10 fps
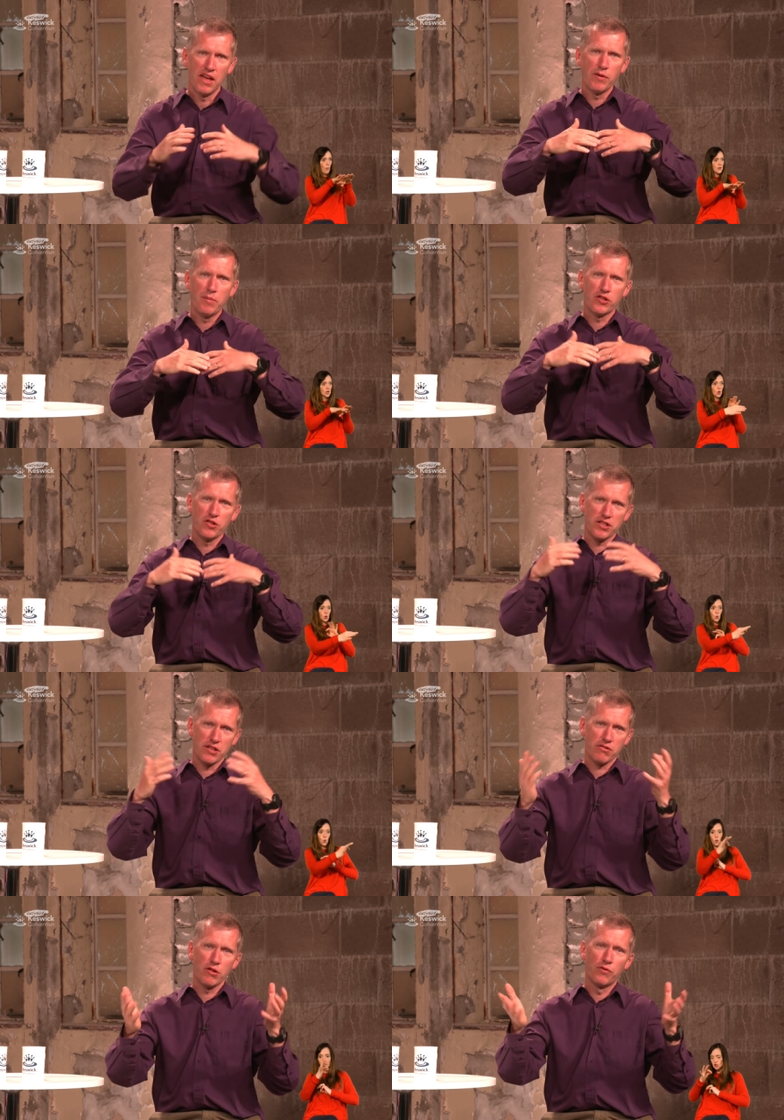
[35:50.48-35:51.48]
and we produce a
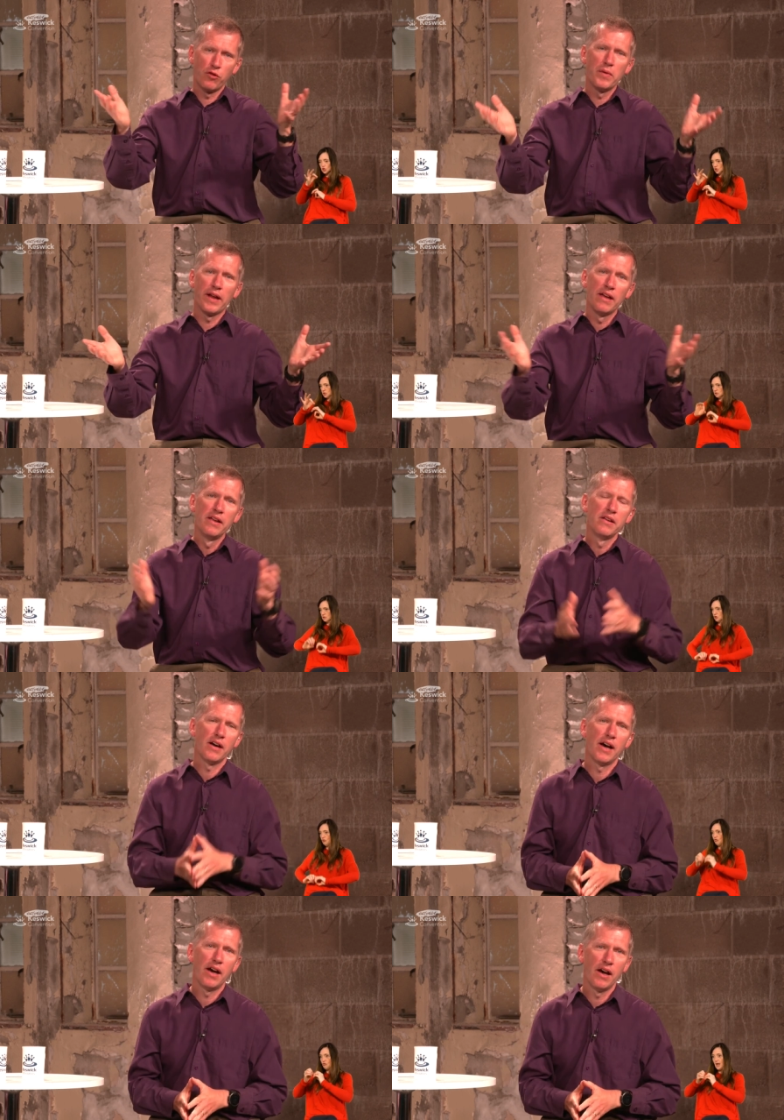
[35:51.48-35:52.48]
three or four minute
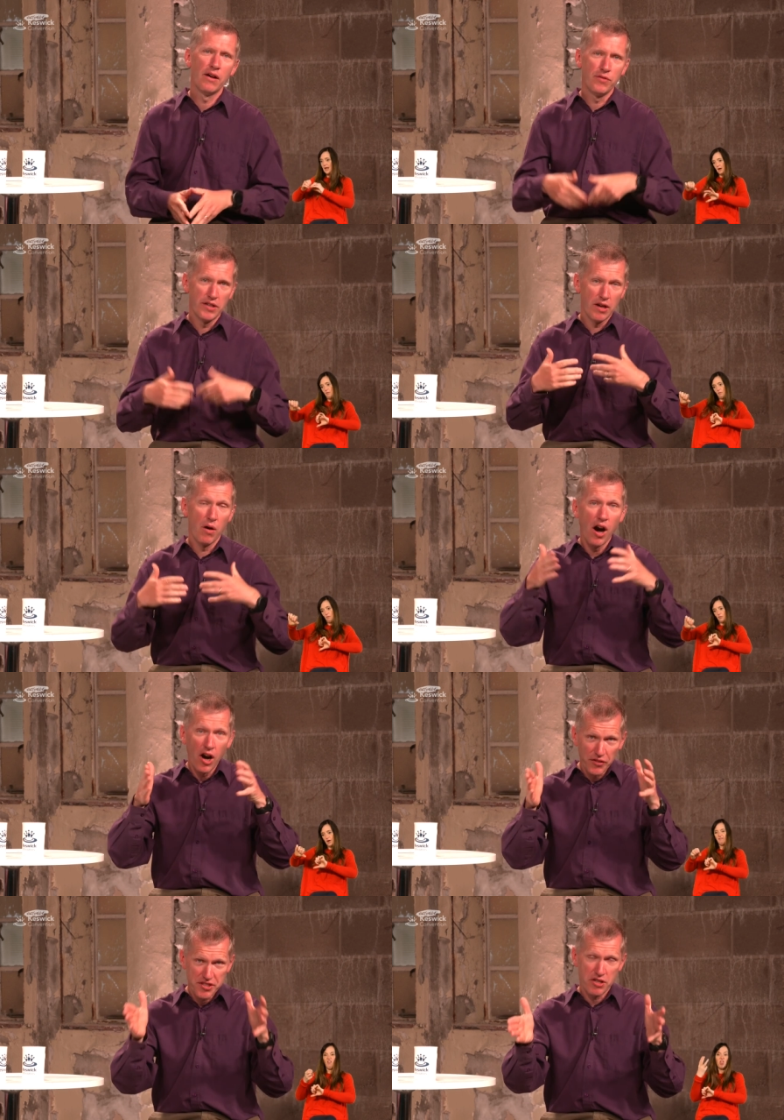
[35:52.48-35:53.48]
uh, video
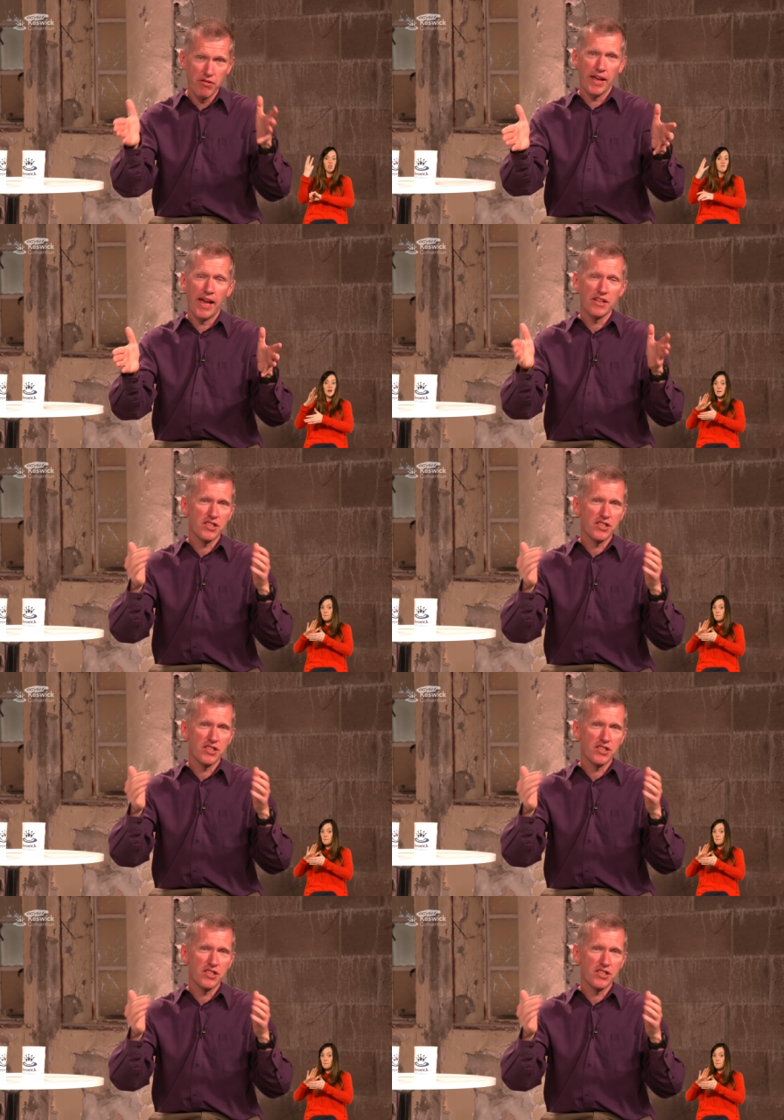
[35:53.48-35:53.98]
answering it.